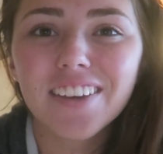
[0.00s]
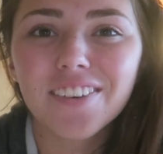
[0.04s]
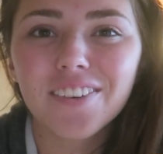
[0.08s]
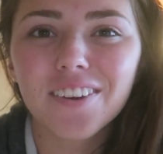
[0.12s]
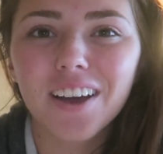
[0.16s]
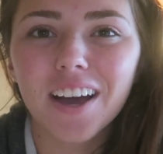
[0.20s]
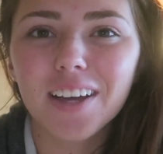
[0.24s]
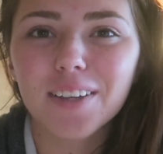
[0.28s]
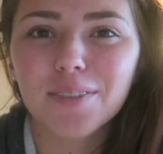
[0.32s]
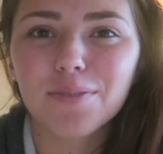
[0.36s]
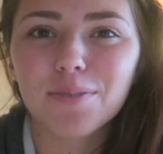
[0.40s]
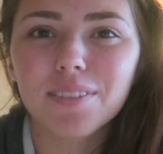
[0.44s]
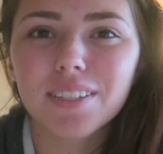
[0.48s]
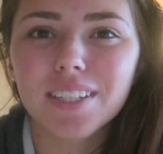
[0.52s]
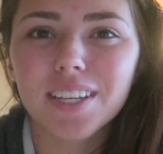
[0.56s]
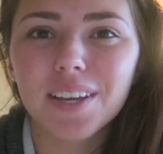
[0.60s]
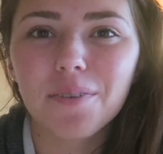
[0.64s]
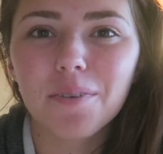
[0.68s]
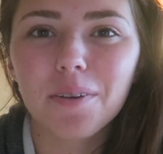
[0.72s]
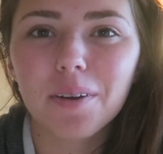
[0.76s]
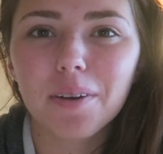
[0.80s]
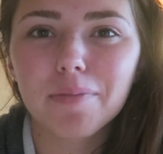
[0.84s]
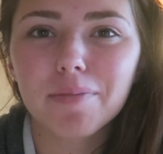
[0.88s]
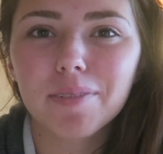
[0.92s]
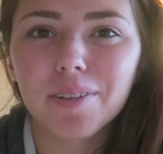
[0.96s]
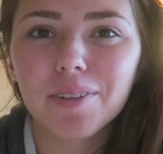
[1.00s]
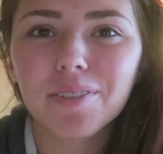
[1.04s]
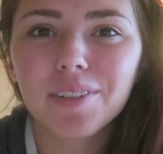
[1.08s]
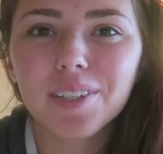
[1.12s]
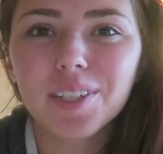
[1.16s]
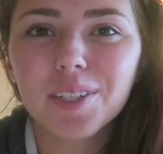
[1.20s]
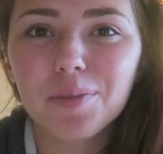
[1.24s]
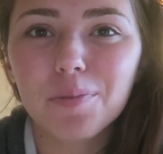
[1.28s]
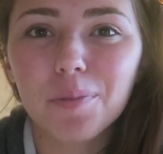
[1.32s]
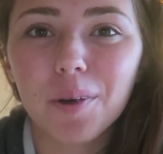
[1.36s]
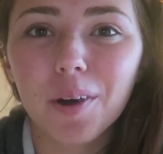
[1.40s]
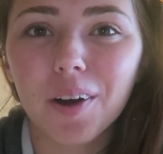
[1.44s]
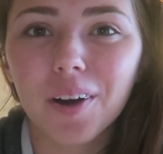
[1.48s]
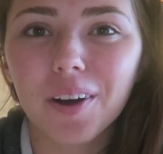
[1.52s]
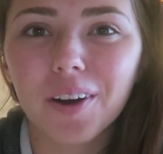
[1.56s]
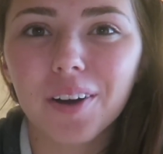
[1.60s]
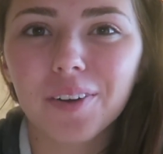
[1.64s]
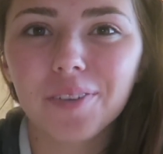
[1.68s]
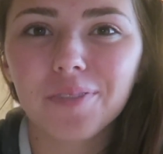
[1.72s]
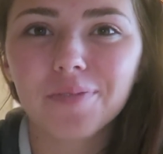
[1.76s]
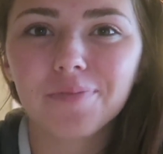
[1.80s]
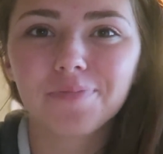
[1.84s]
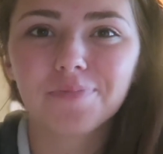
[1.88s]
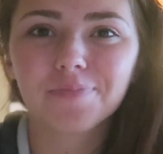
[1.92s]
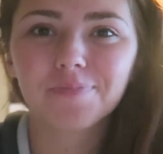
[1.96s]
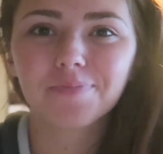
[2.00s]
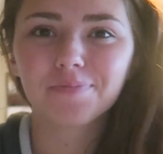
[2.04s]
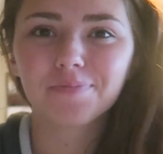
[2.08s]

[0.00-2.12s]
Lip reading: You guys will see what I'm doing tomorrow.